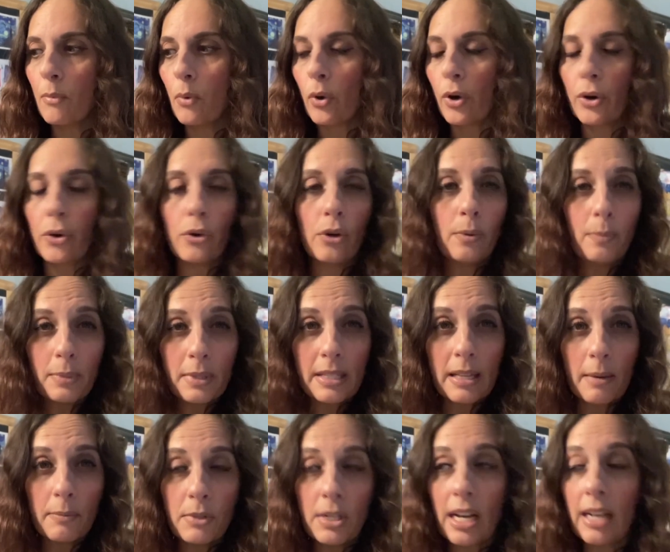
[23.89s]
or group
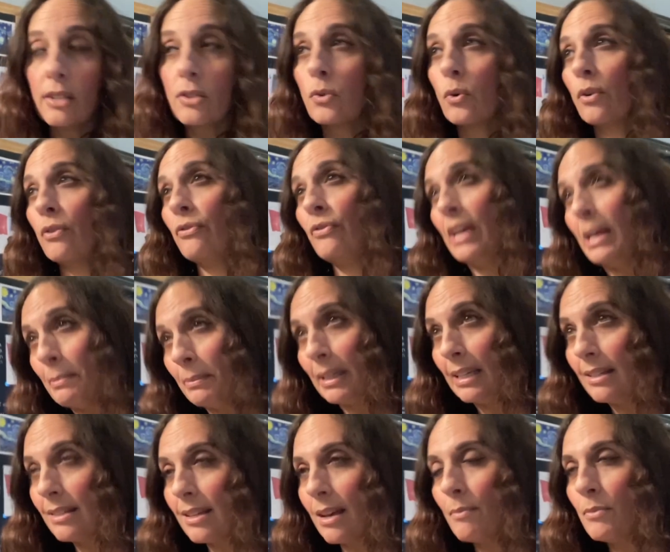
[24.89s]
subjects or family
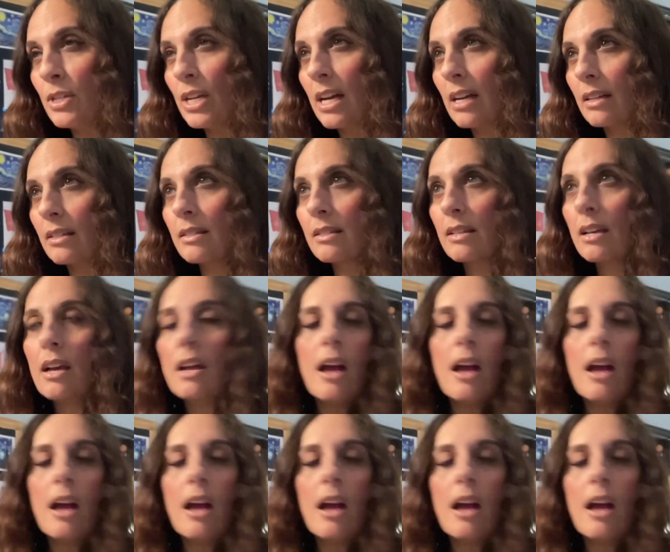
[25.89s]
subjects.